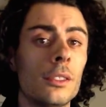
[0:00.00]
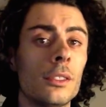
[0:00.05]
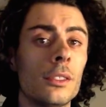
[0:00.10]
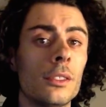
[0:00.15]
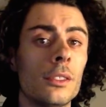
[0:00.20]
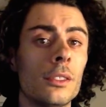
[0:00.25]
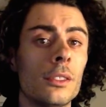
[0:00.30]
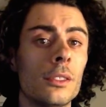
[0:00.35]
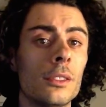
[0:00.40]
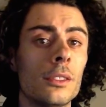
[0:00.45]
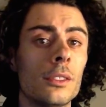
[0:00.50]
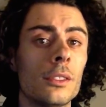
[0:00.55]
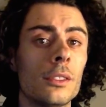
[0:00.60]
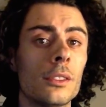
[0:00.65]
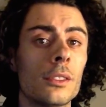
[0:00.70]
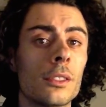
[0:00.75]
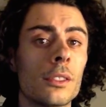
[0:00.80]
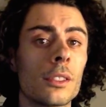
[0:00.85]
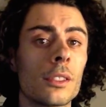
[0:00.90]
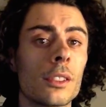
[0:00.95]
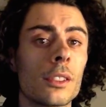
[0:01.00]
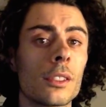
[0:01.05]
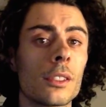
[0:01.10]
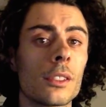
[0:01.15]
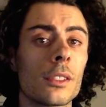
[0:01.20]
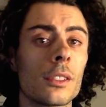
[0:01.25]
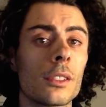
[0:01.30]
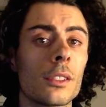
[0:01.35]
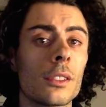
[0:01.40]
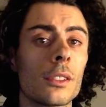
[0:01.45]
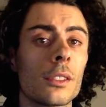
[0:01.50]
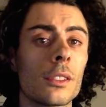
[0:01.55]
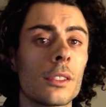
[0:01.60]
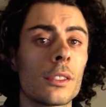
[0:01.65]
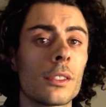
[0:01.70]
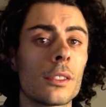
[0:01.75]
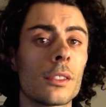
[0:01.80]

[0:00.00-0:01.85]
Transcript: (silence)